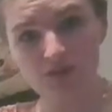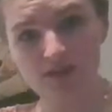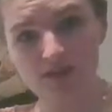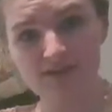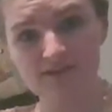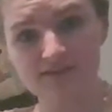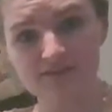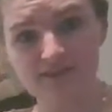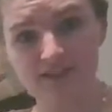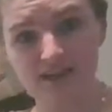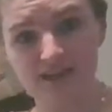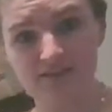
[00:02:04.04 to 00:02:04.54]

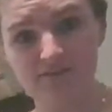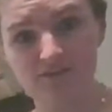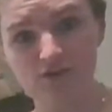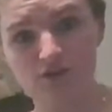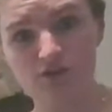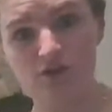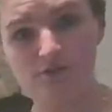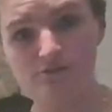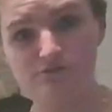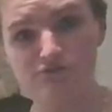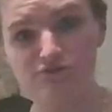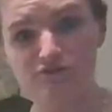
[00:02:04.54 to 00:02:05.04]
things that I feel
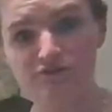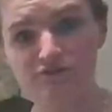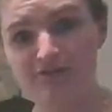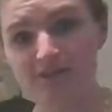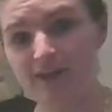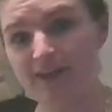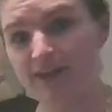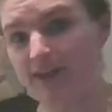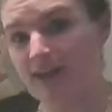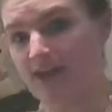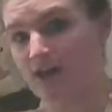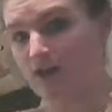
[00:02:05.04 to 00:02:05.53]
comfortable
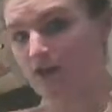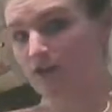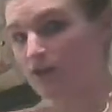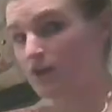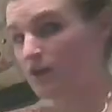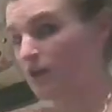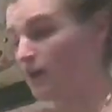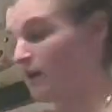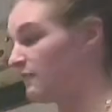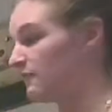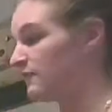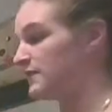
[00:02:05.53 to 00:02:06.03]
finding
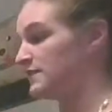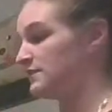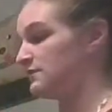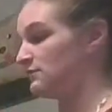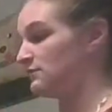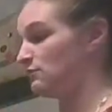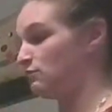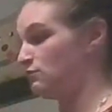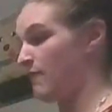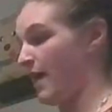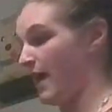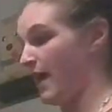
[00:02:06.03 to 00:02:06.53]
area of is
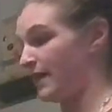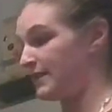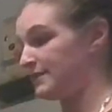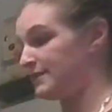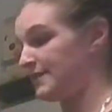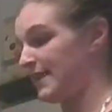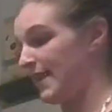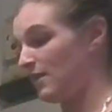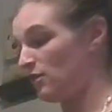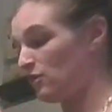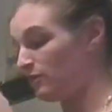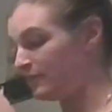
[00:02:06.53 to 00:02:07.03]

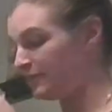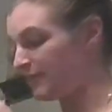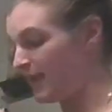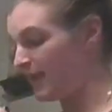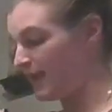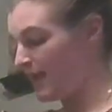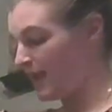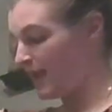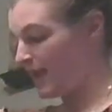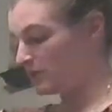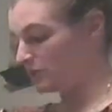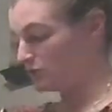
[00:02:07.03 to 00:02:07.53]
rectangles
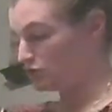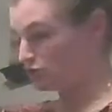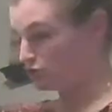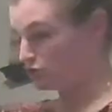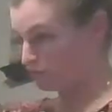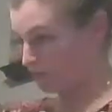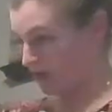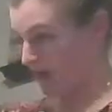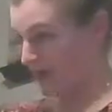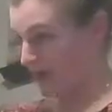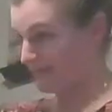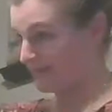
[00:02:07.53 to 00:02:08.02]
and
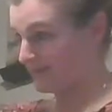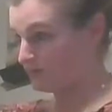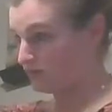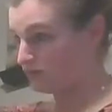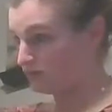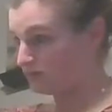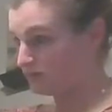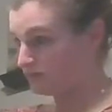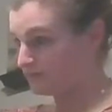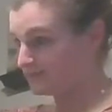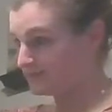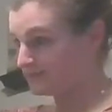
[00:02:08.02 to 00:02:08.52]

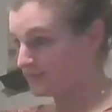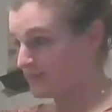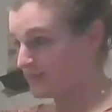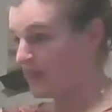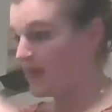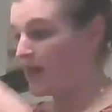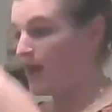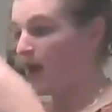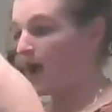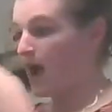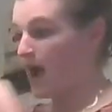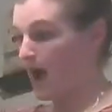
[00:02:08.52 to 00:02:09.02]
triangles,
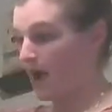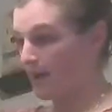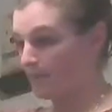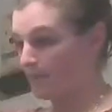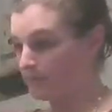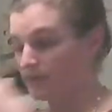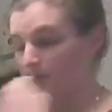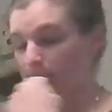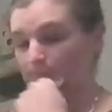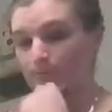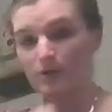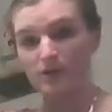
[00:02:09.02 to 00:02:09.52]
I'm
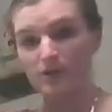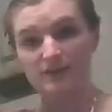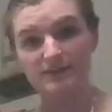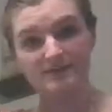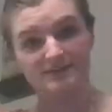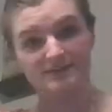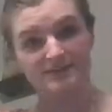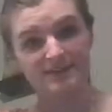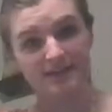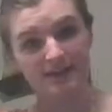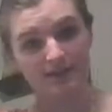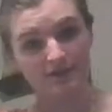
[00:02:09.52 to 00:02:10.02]
going to break
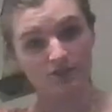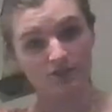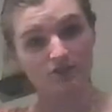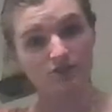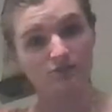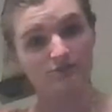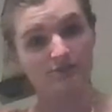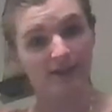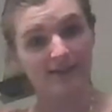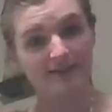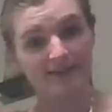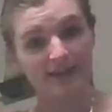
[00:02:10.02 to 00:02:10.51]
this down into
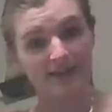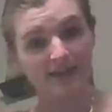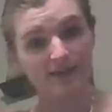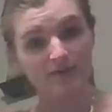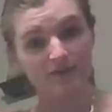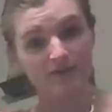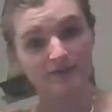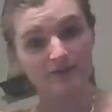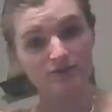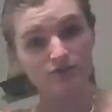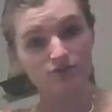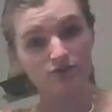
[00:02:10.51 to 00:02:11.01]

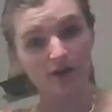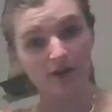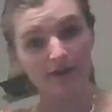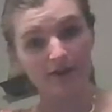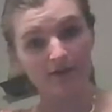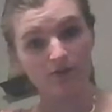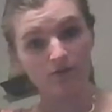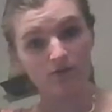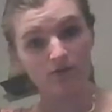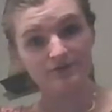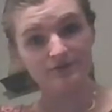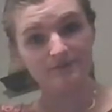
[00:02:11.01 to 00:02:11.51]
rectangles and
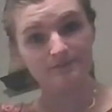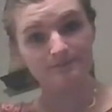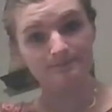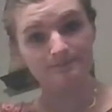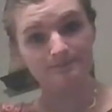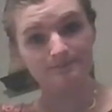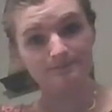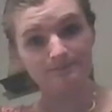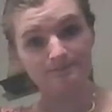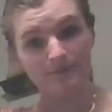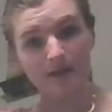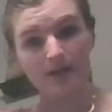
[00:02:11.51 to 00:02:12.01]
triangles.
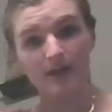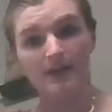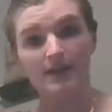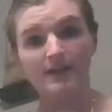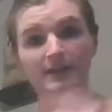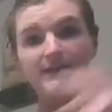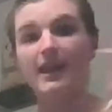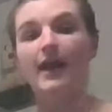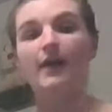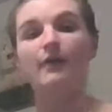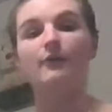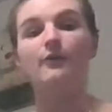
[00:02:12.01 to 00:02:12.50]

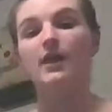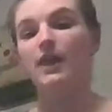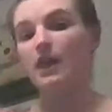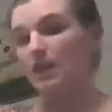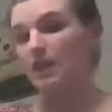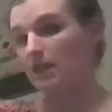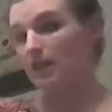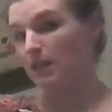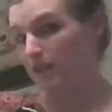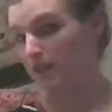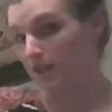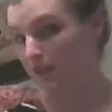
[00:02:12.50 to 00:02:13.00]
Now,
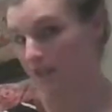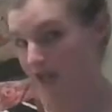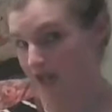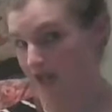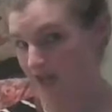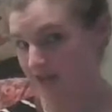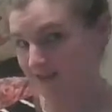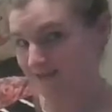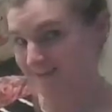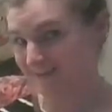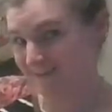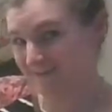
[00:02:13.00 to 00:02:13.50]

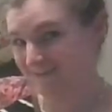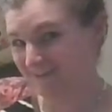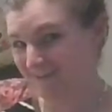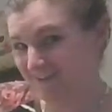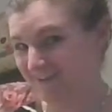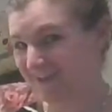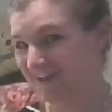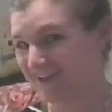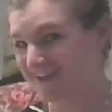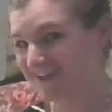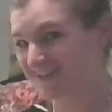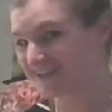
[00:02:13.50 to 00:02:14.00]
luckily for
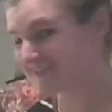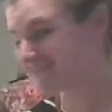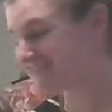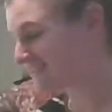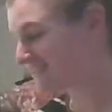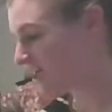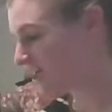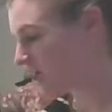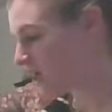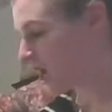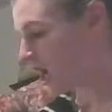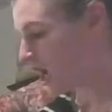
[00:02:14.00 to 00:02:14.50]
us,
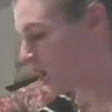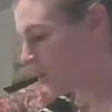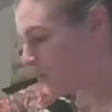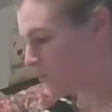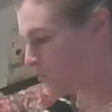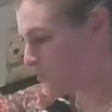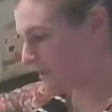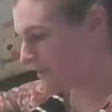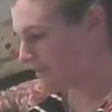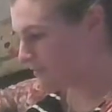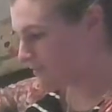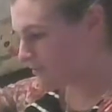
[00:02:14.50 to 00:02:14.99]

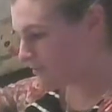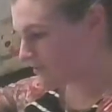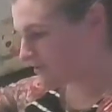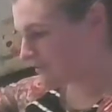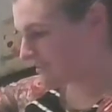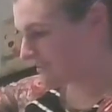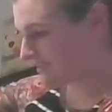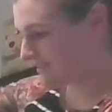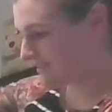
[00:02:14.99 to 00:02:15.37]
we were